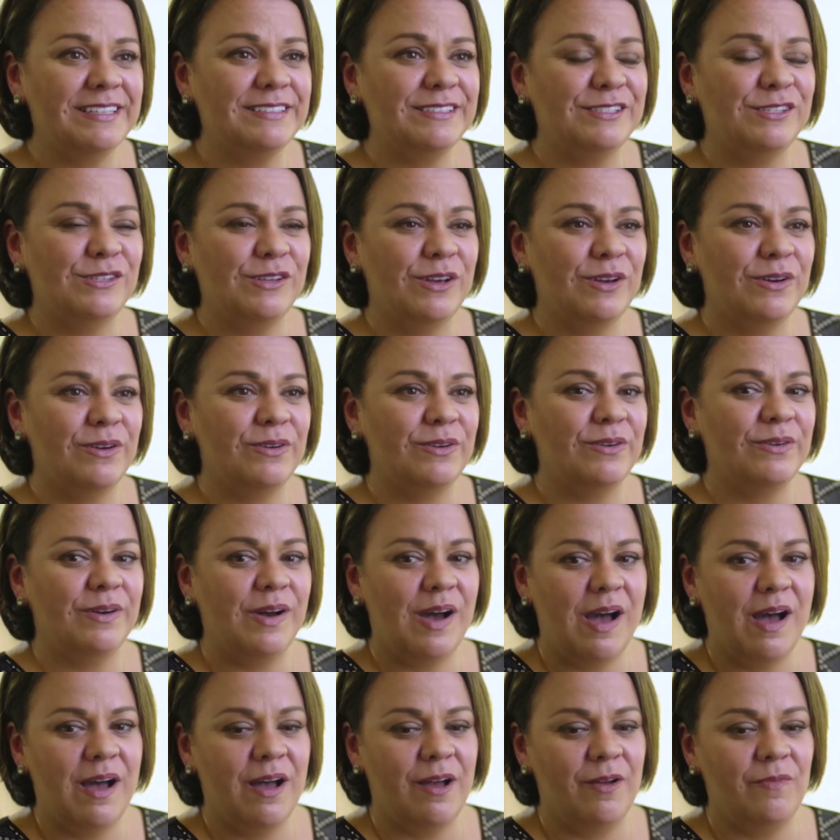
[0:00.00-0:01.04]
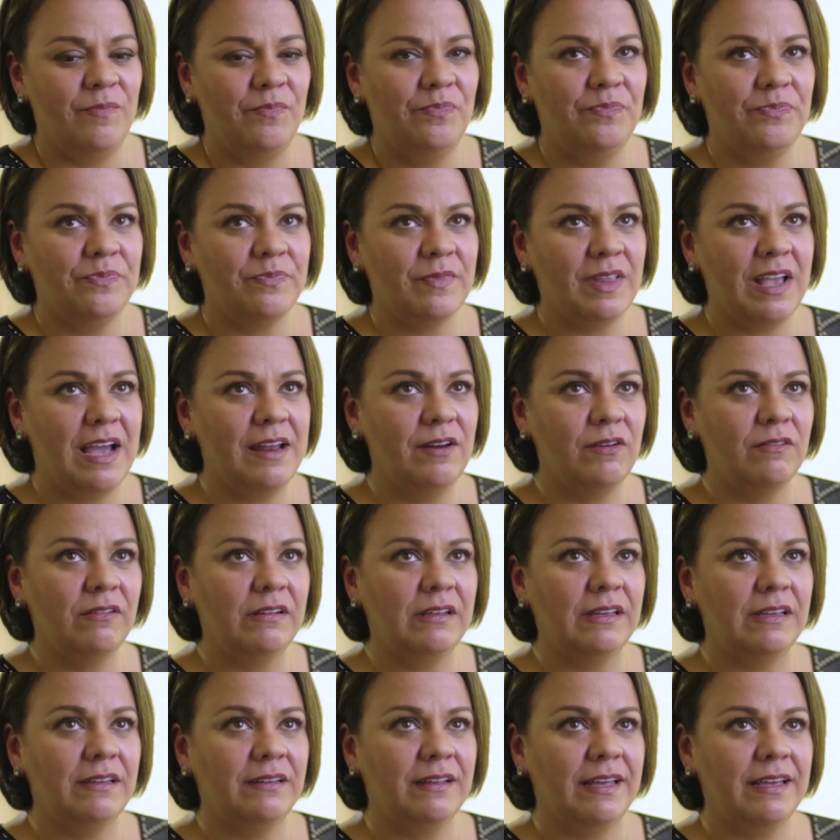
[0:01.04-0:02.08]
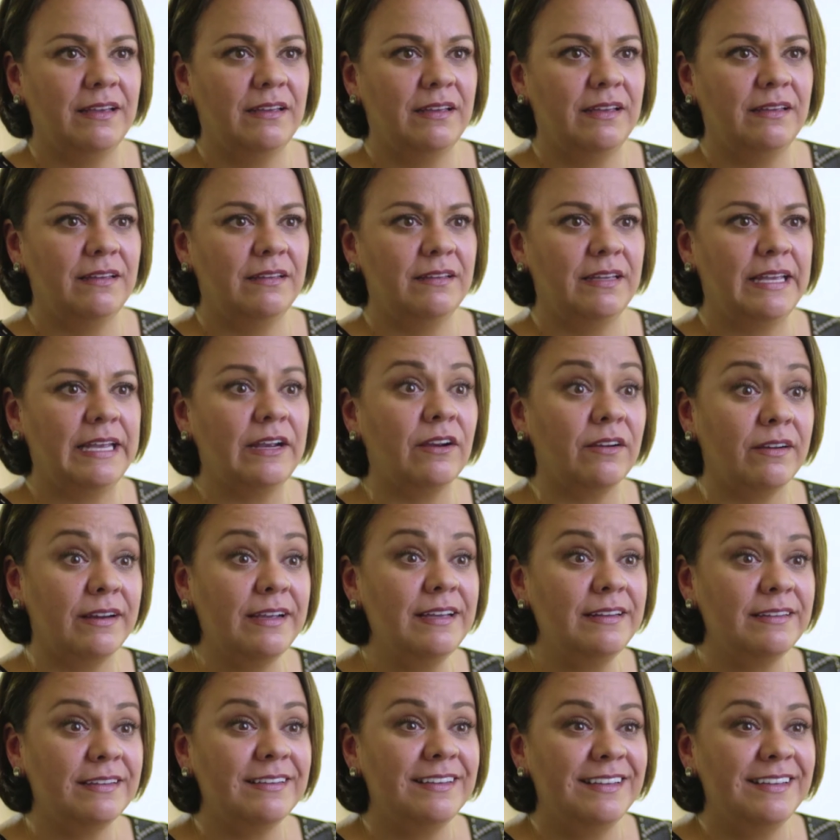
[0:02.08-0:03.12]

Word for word: And so um, I didn't really like hear it